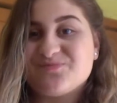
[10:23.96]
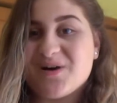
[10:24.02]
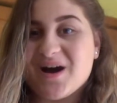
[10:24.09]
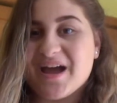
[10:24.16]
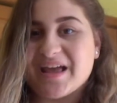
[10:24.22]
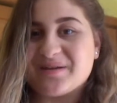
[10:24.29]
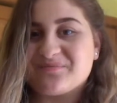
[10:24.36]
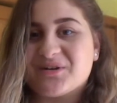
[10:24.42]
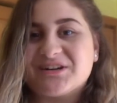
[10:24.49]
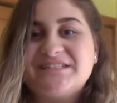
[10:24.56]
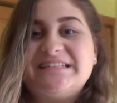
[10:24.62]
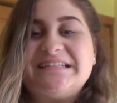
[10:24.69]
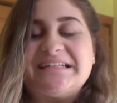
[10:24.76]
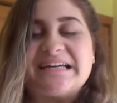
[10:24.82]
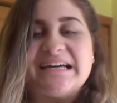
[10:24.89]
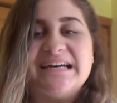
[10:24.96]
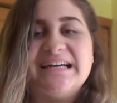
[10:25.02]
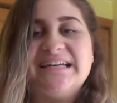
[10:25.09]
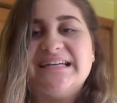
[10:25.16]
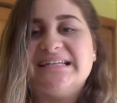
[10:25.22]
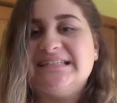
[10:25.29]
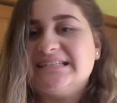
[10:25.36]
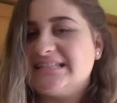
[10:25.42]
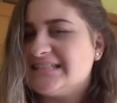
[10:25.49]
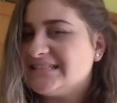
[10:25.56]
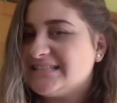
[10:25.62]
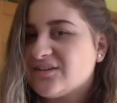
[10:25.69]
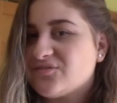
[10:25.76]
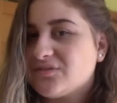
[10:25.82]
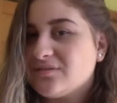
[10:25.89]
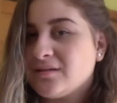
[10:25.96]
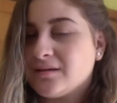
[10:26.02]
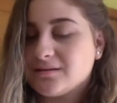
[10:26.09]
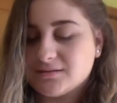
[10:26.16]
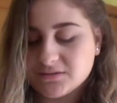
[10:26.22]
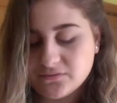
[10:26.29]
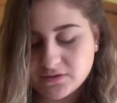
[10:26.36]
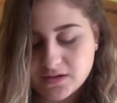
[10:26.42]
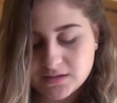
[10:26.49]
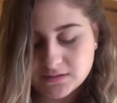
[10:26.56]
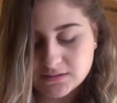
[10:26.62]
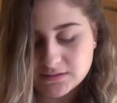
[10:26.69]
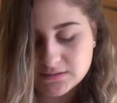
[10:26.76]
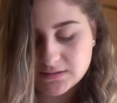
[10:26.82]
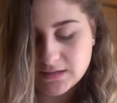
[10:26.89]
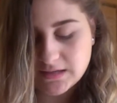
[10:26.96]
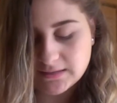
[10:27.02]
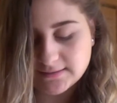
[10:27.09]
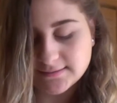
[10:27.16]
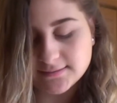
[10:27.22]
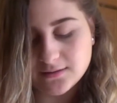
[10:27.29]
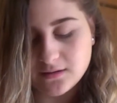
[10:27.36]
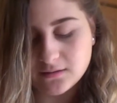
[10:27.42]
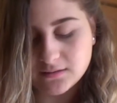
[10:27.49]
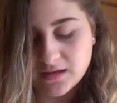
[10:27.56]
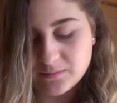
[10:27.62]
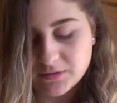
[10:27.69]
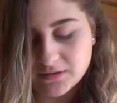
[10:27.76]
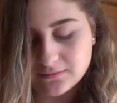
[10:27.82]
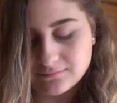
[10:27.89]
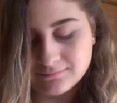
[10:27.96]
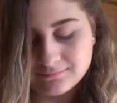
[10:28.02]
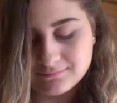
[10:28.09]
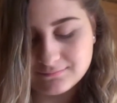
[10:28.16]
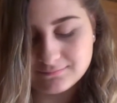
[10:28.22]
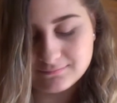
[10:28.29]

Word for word: by Martika, and it is definitely a different kind of, it's an 80s song, I mean.